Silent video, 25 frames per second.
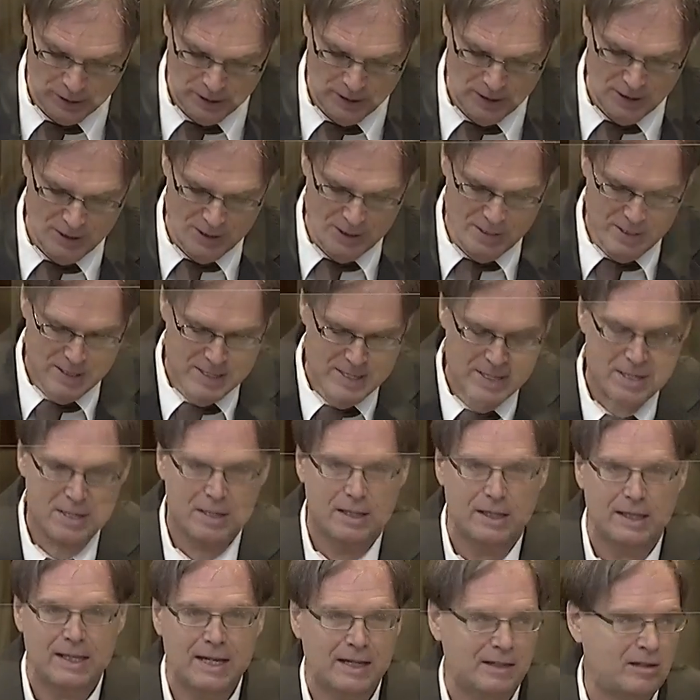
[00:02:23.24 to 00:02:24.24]
in the
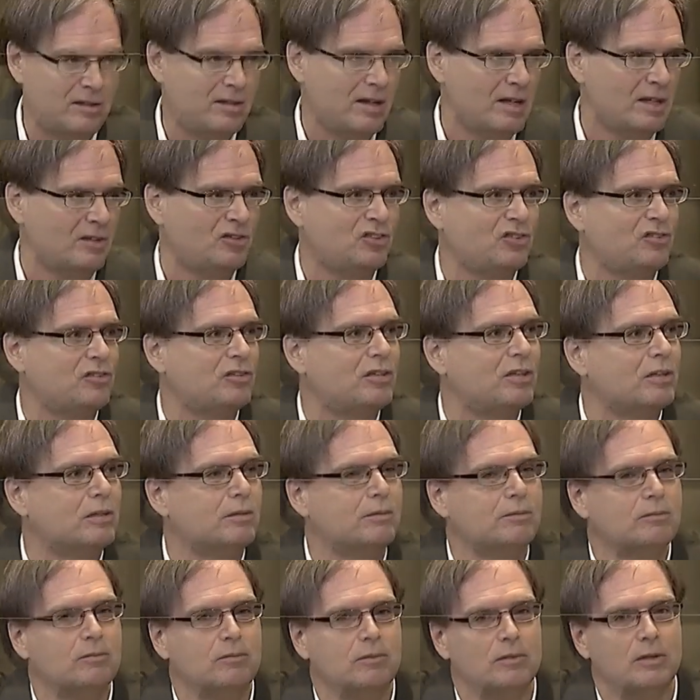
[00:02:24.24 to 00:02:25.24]
court's possession
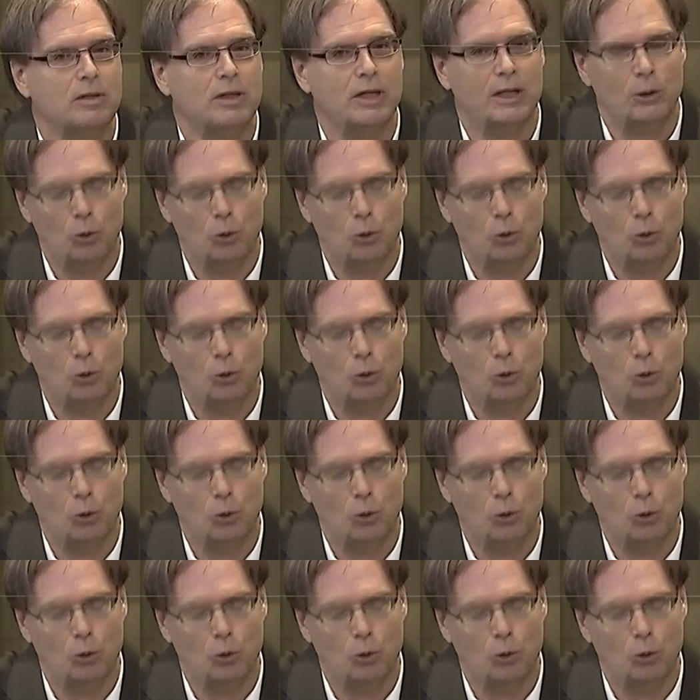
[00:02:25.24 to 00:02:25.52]
both